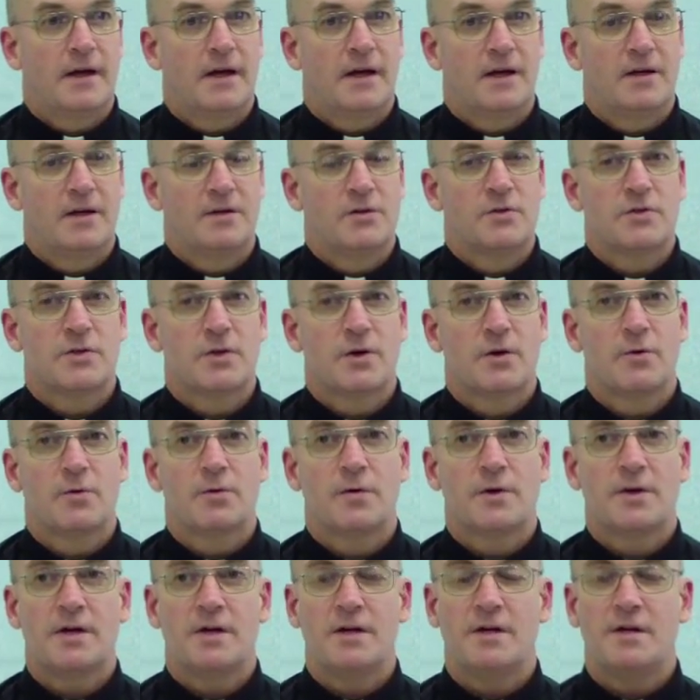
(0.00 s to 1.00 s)
And
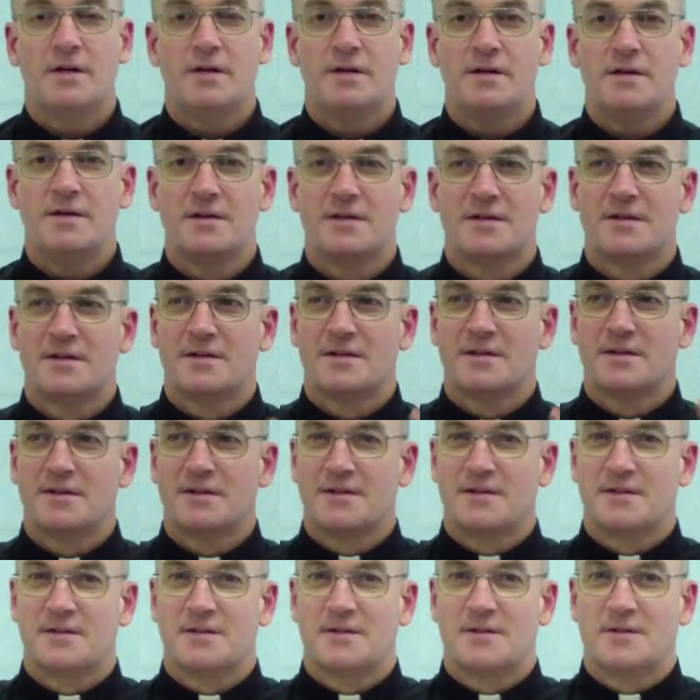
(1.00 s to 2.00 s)
so he
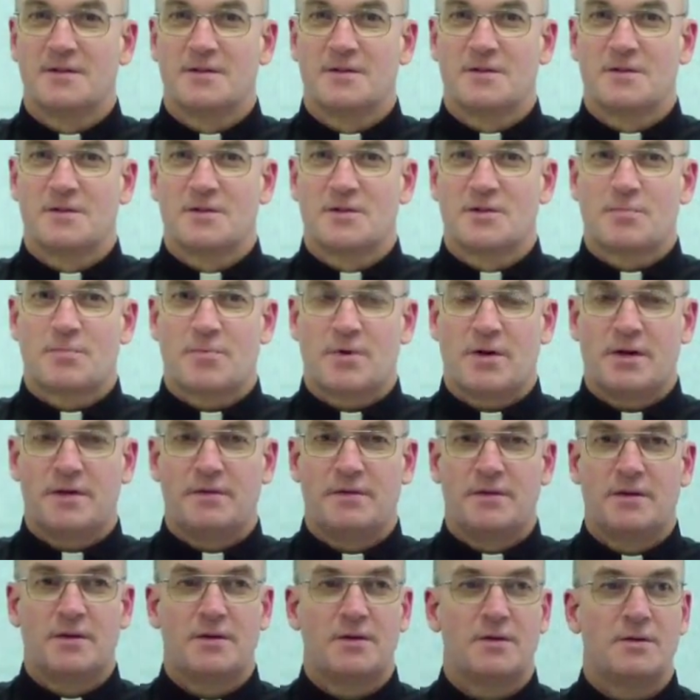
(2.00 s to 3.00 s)

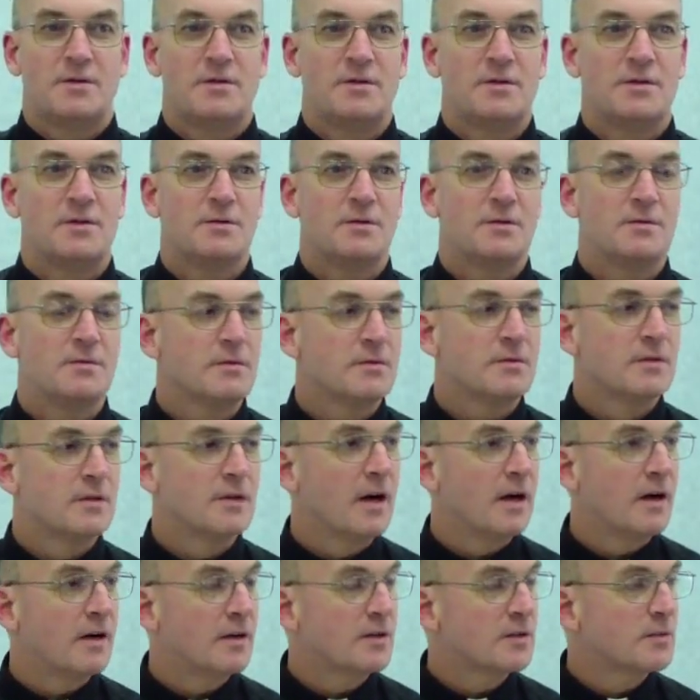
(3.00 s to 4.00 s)
spread the good news, the
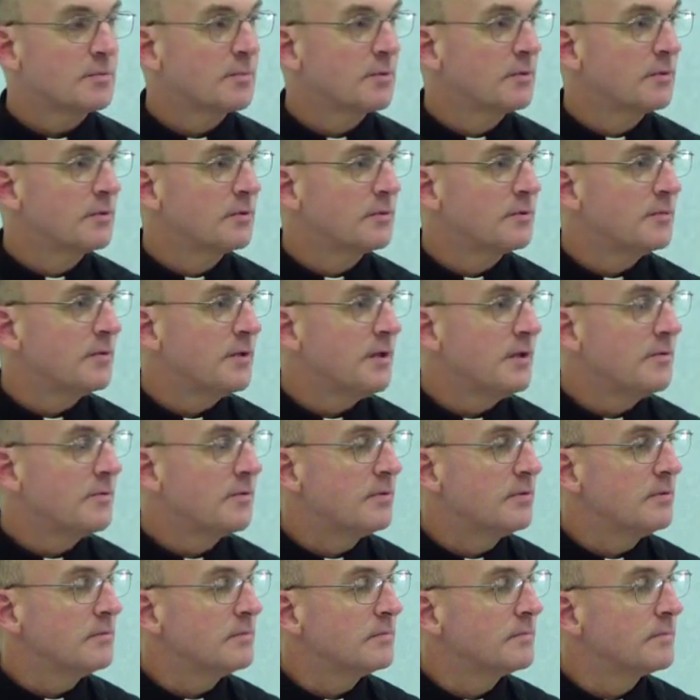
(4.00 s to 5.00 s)
gospel, to
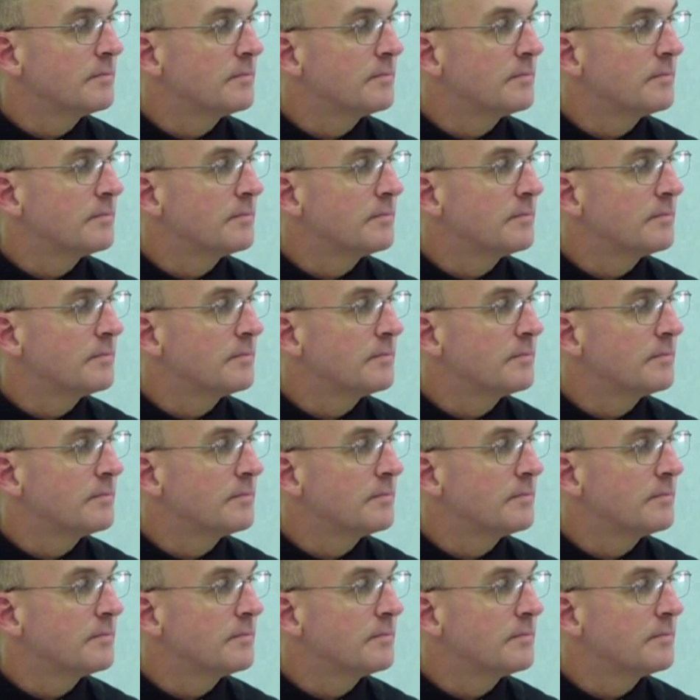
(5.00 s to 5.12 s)
people.